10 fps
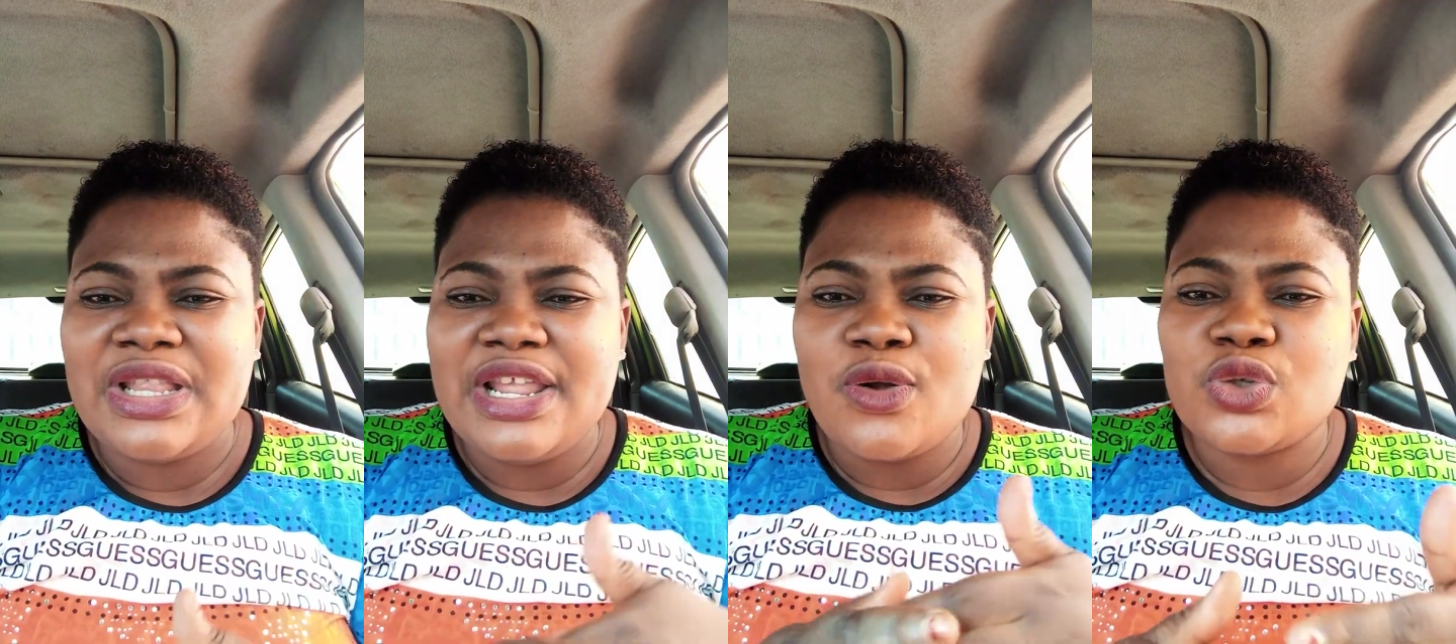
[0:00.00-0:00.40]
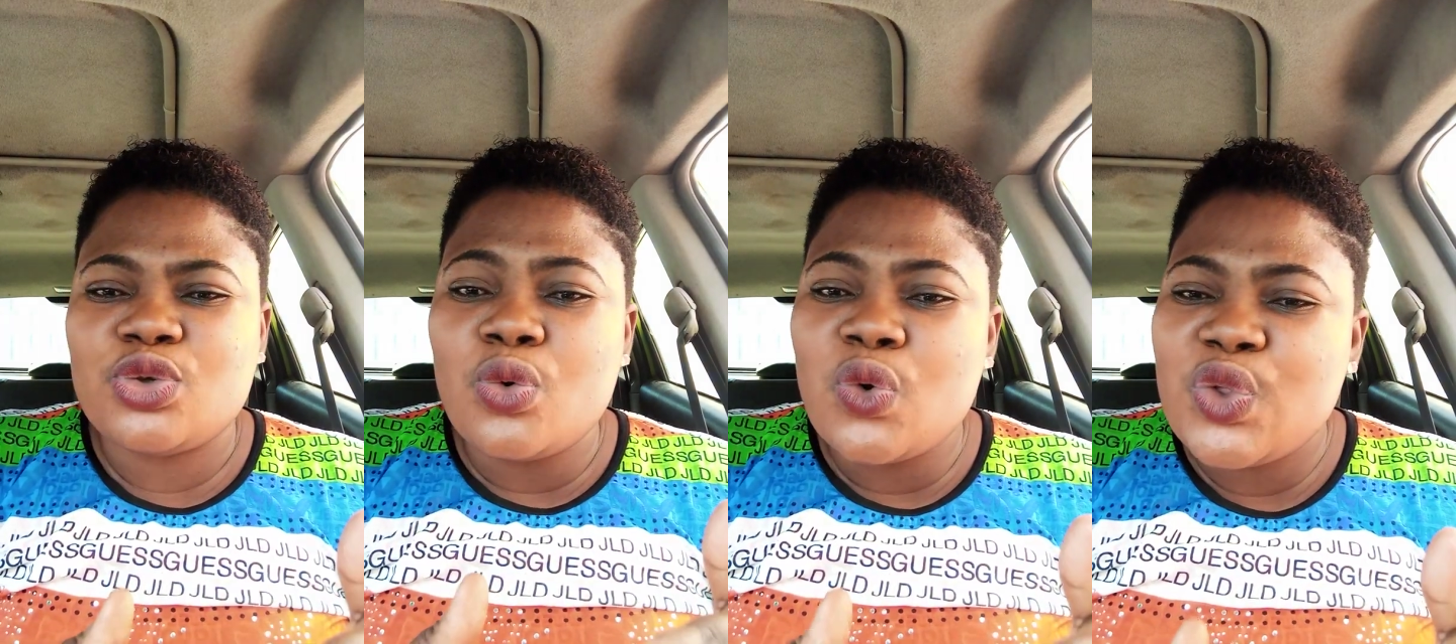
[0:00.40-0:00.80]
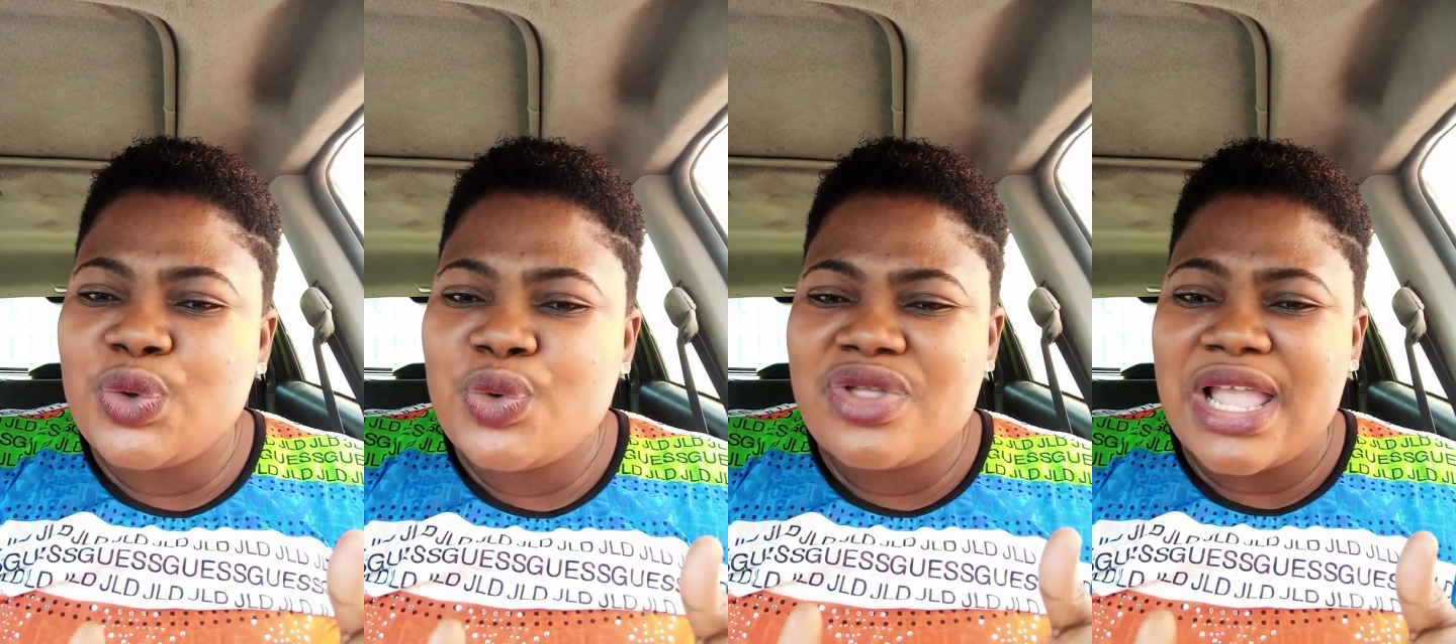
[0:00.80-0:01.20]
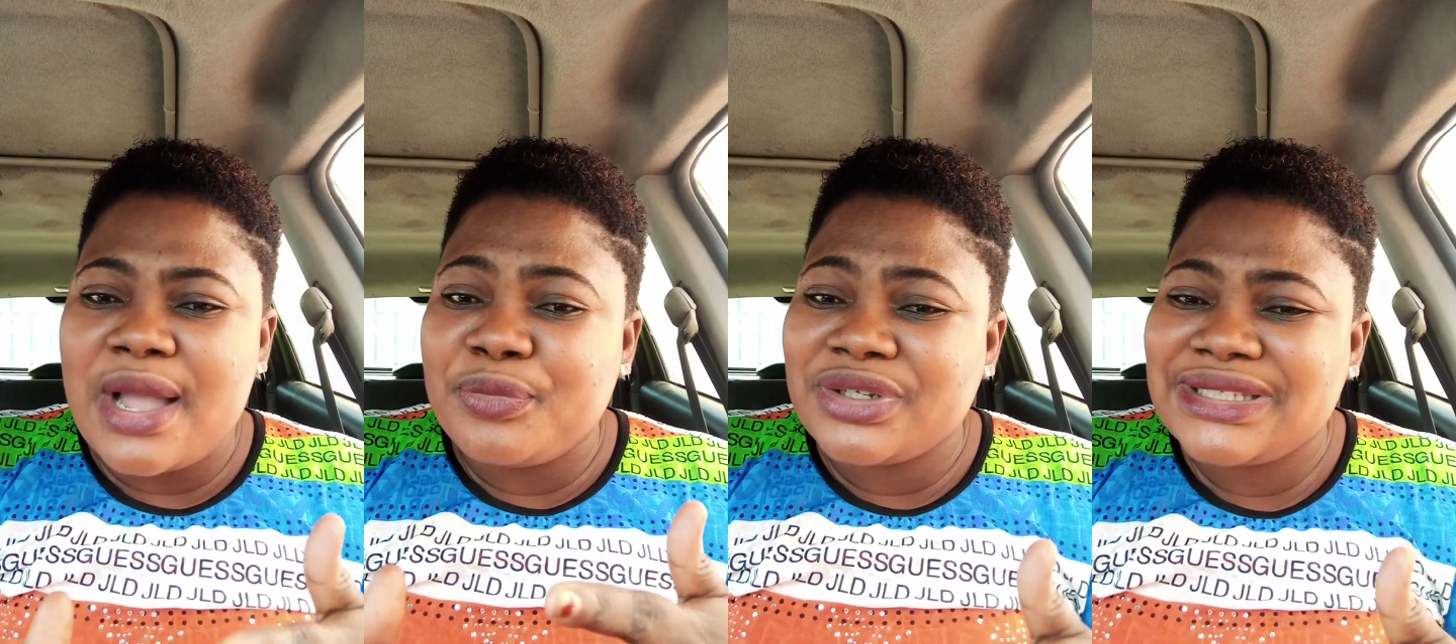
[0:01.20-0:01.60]
they also go through
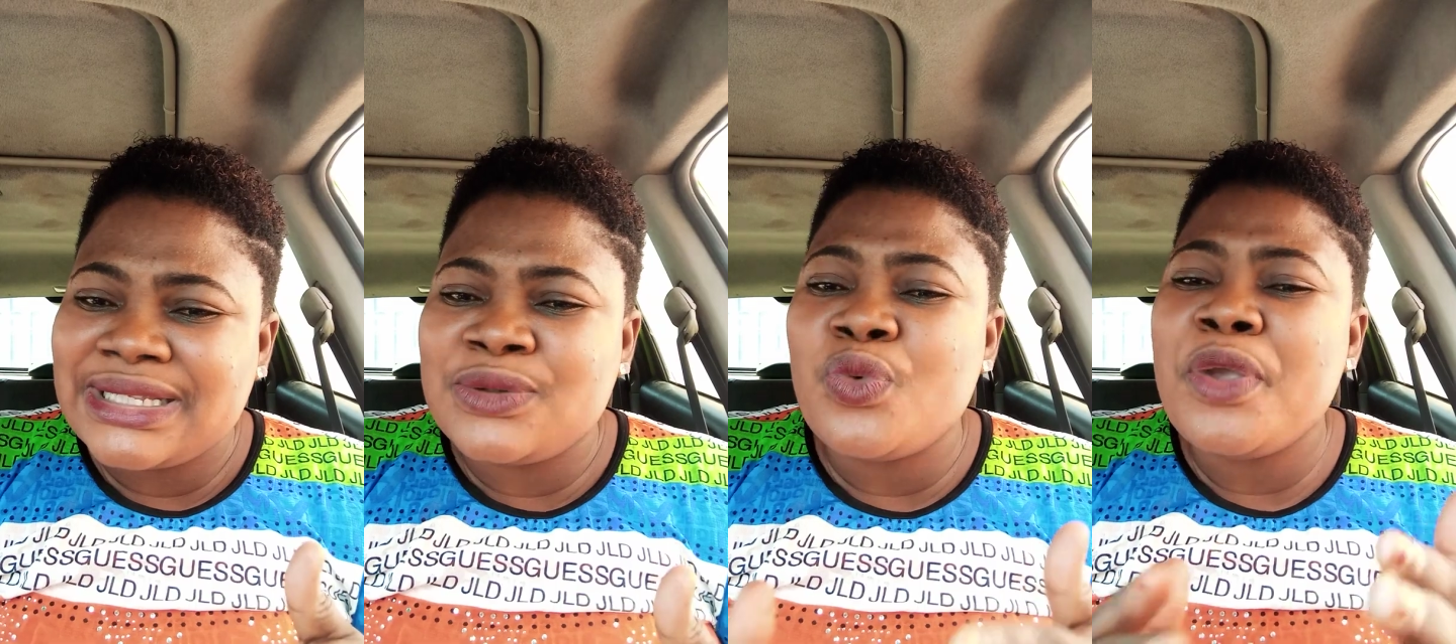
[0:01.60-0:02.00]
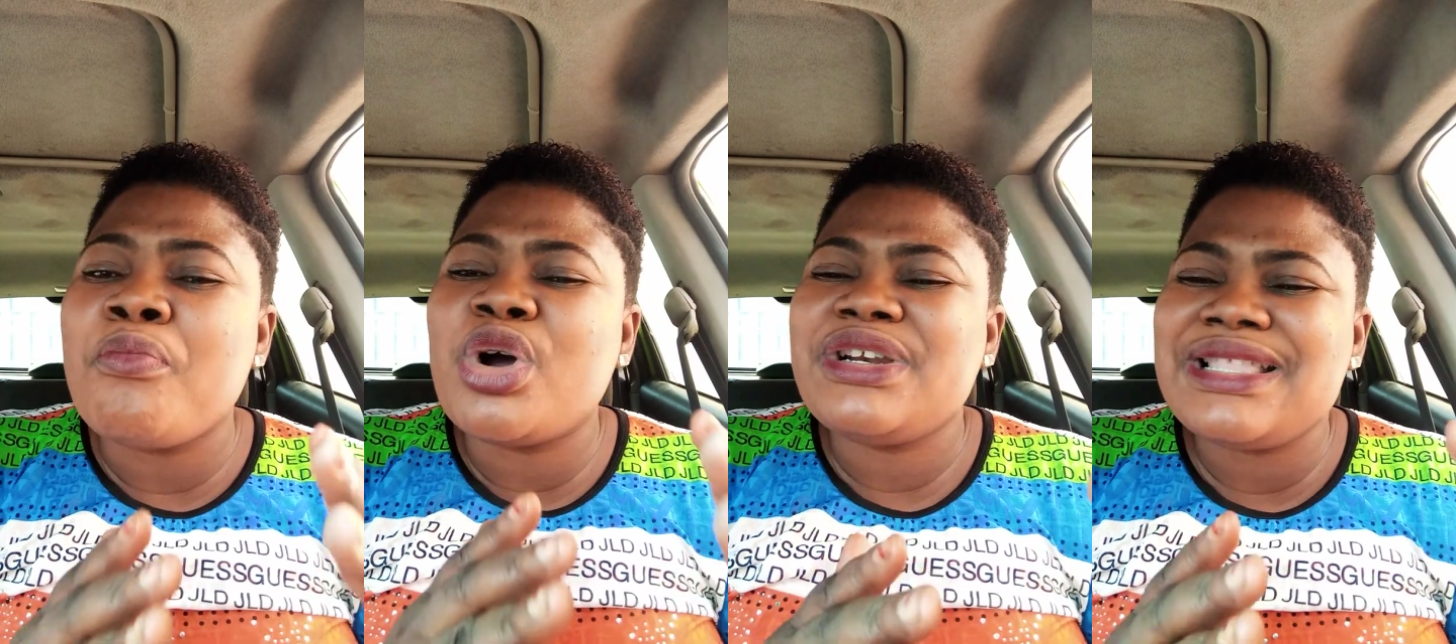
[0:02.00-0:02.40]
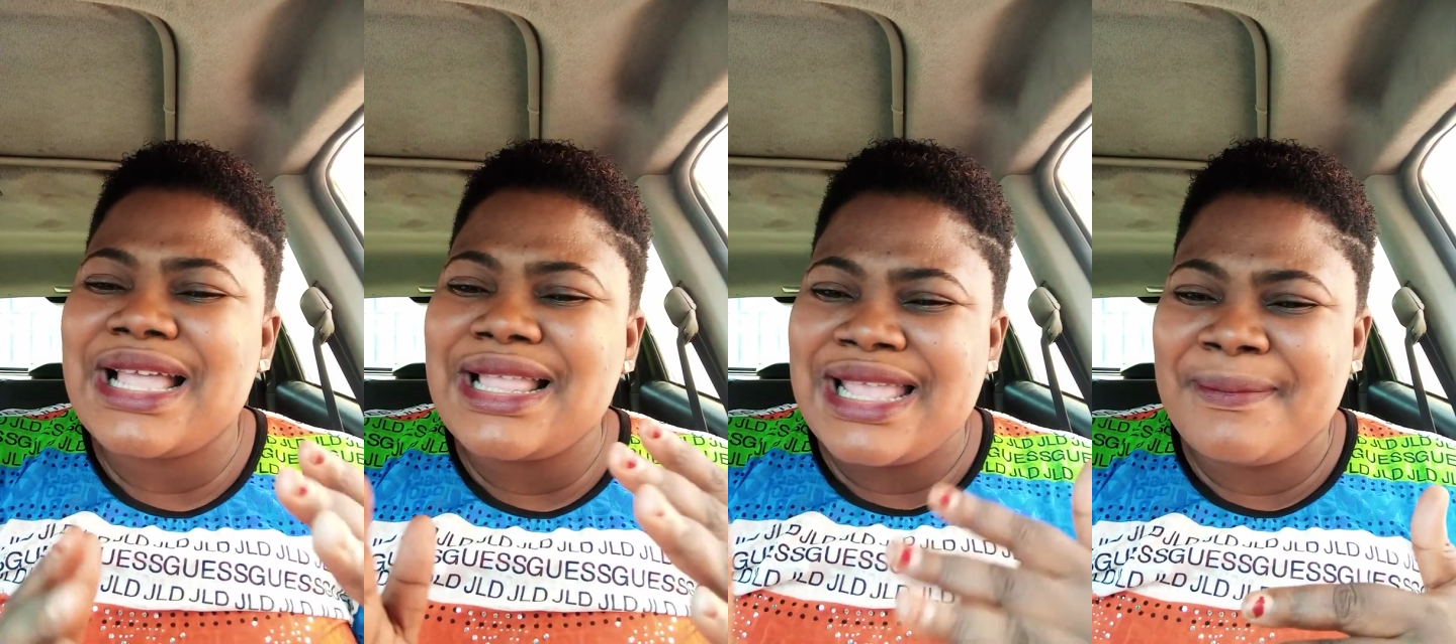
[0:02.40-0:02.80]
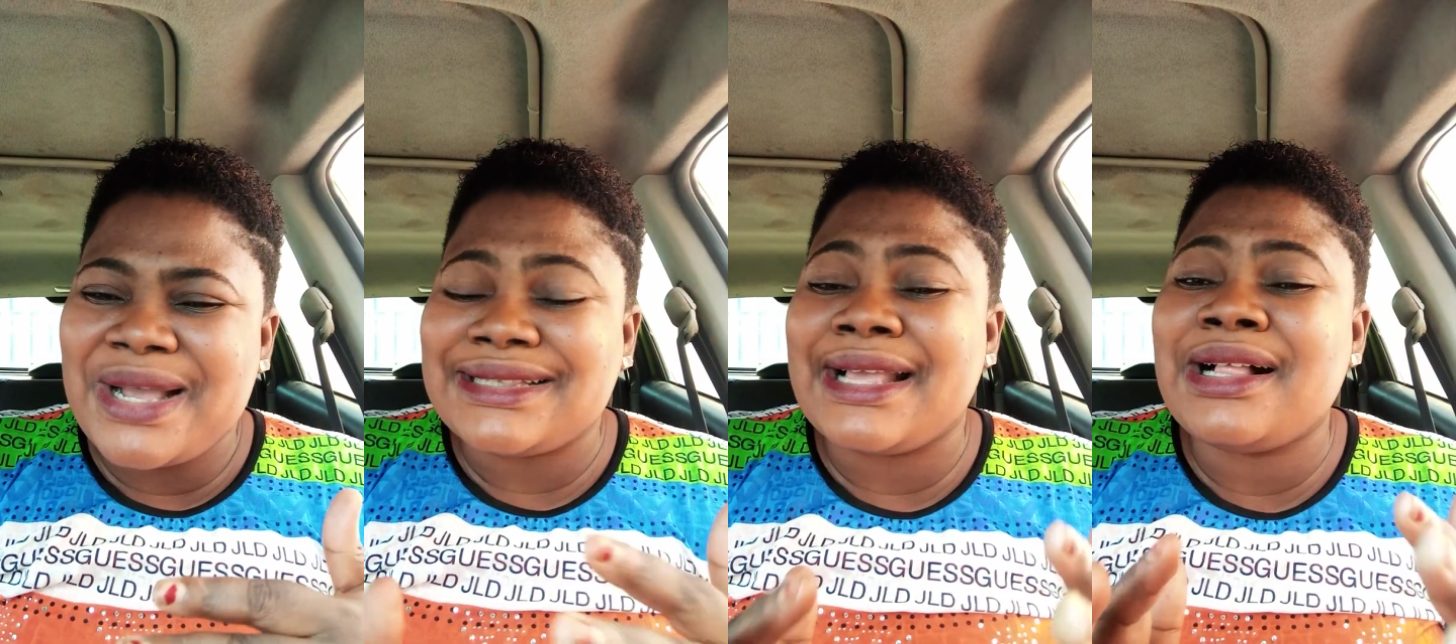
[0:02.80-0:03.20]
their process. We monitor them
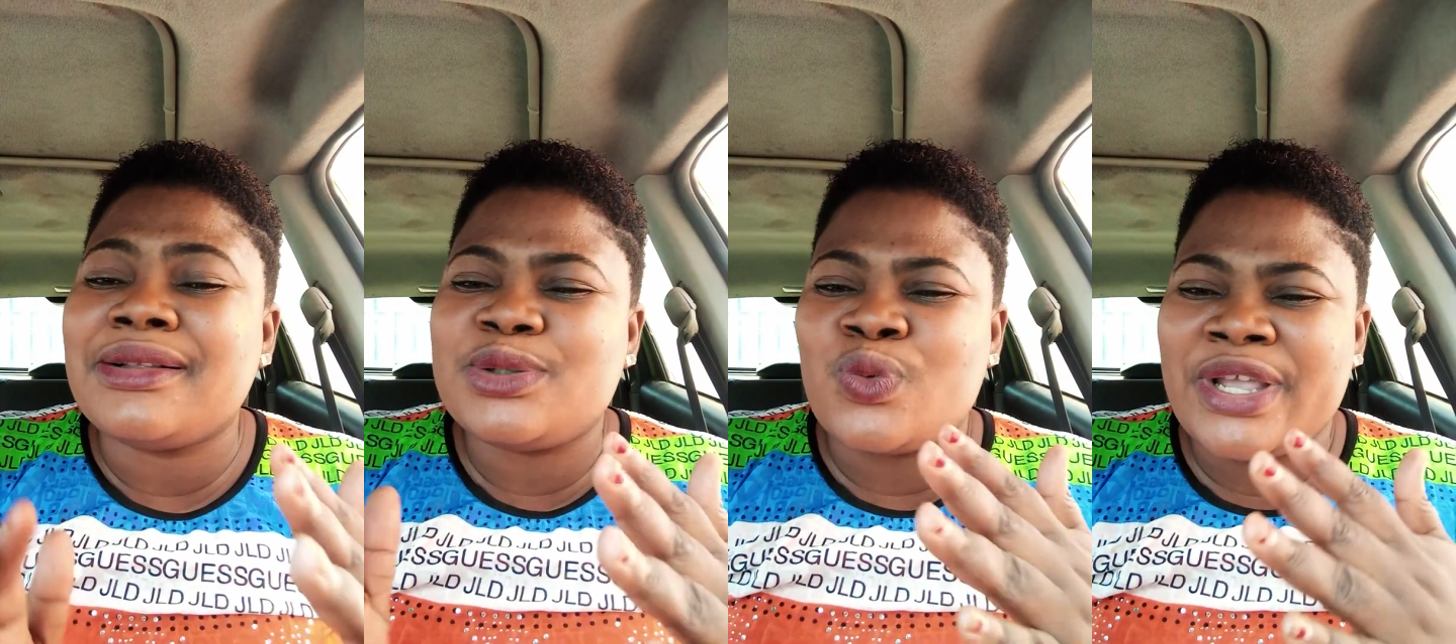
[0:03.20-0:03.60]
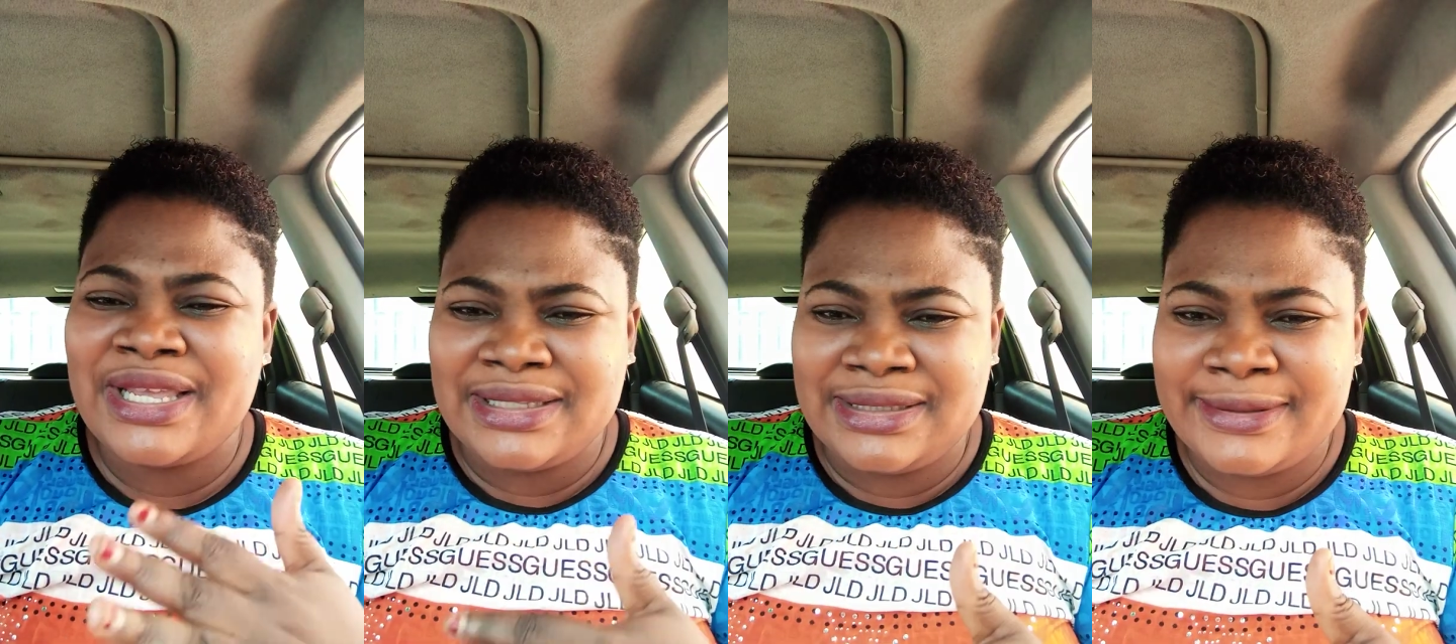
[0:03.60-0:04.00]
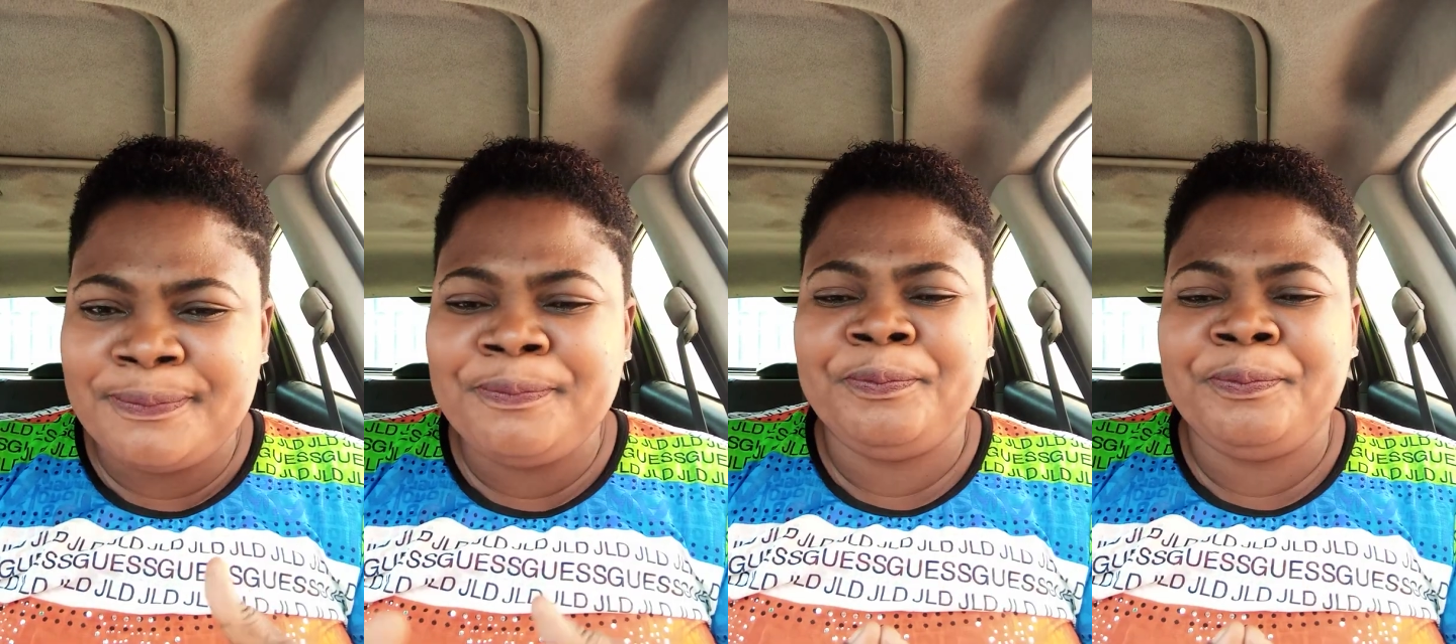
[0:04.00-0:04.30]
as health workers.